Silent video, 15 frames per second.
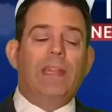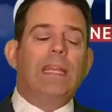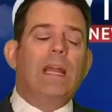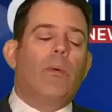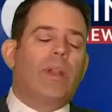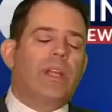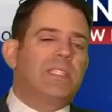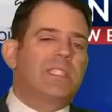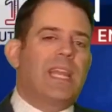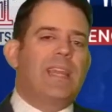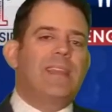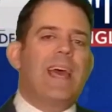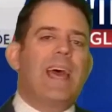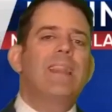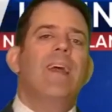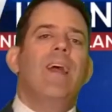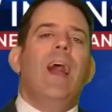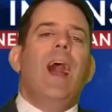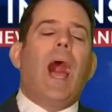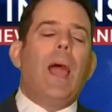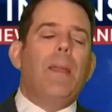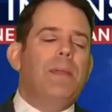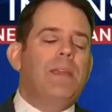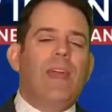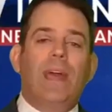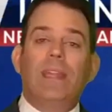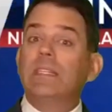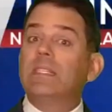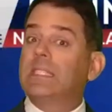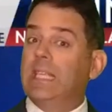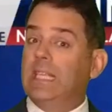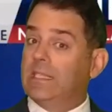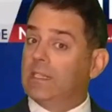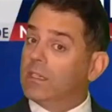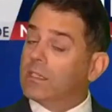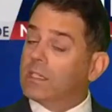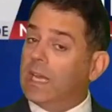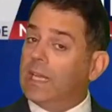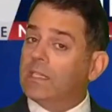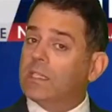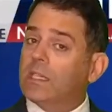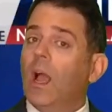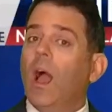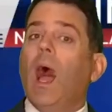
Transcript: Now, when I say that, I mean that in a seasonal sense.